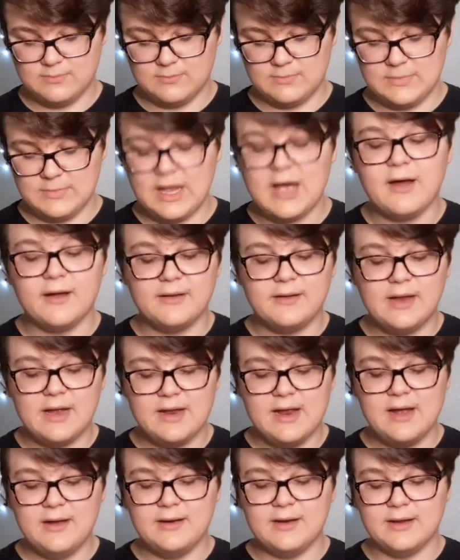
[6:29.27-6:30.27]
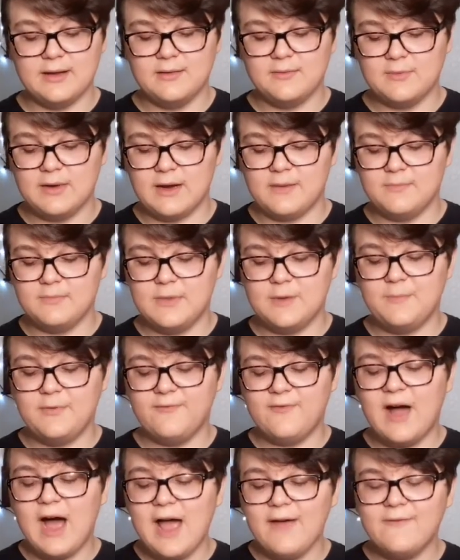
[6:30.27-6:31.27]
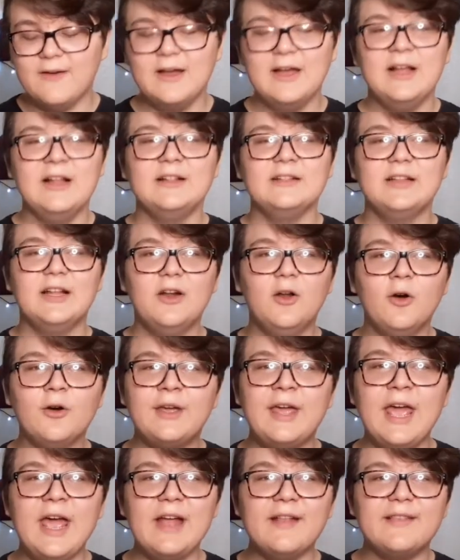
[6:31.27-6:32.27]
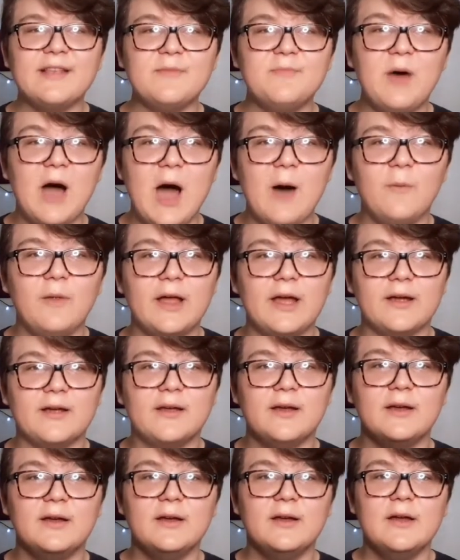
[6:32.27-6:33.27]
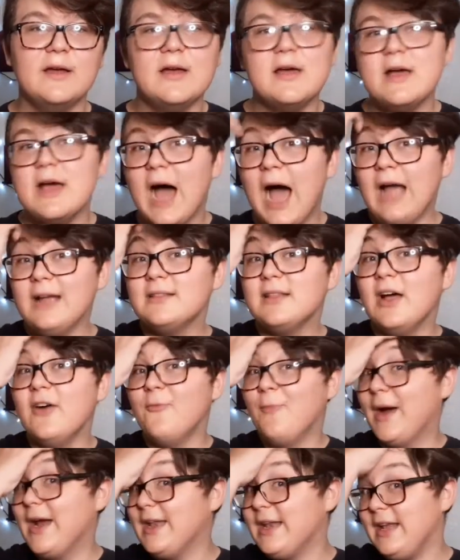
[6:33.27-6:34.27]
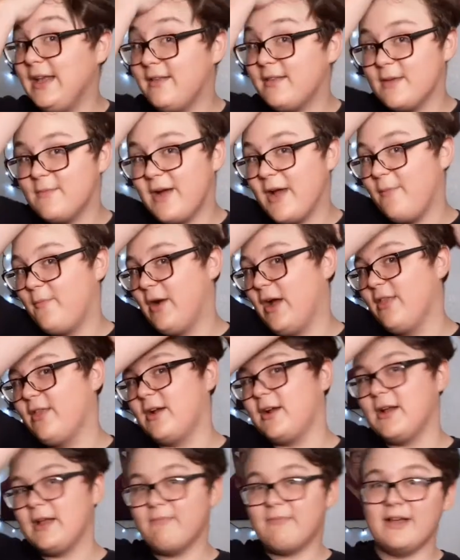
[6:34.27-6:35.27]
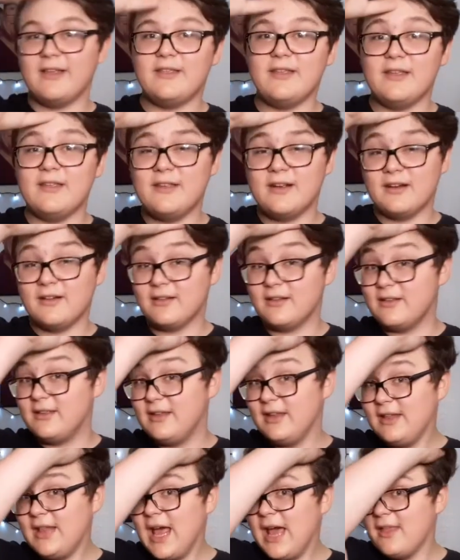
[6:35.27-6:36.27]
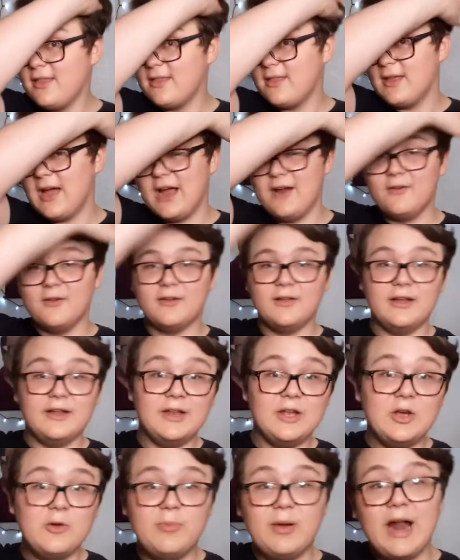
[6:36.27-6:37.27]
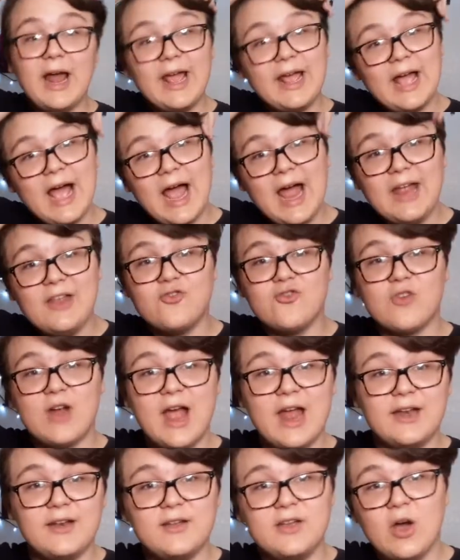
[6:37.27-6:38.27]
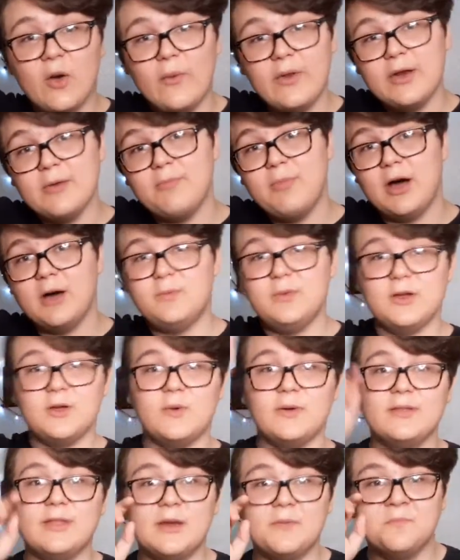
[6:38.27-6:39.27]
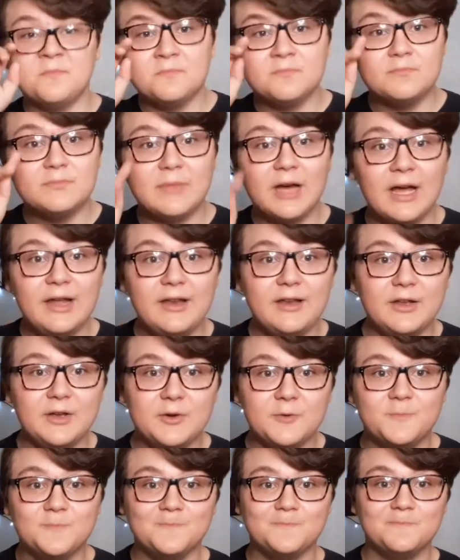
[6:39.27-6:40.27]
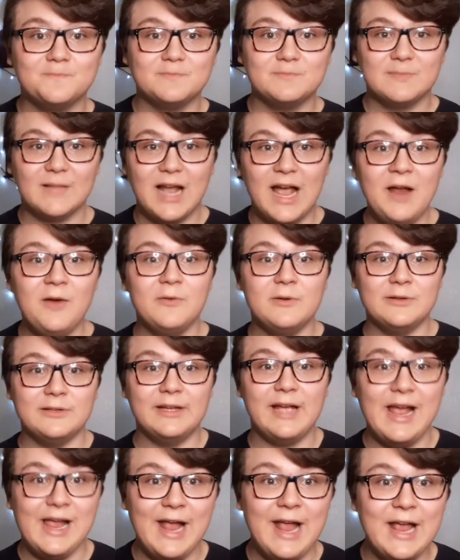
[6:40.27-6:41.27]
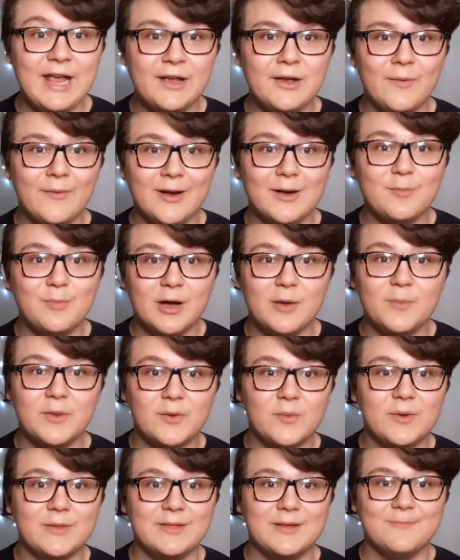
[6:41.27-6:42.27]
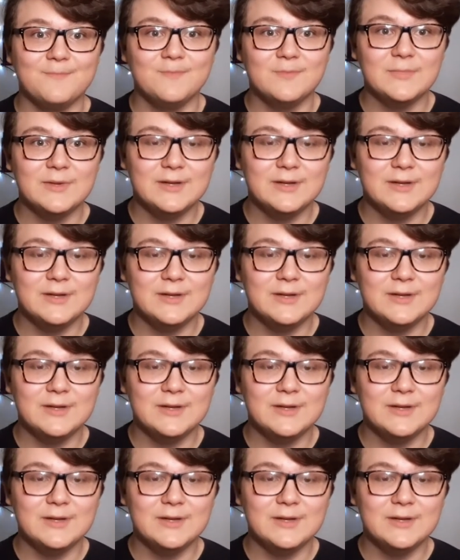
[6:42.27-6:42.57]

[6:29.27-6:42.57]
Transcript: Yeah, yeah, Yeah. Number five, little kids in public. I love my niece and my brother and my sister to death. I really do, but I, I dread going in public with them. I do. I really I hate going in public with them.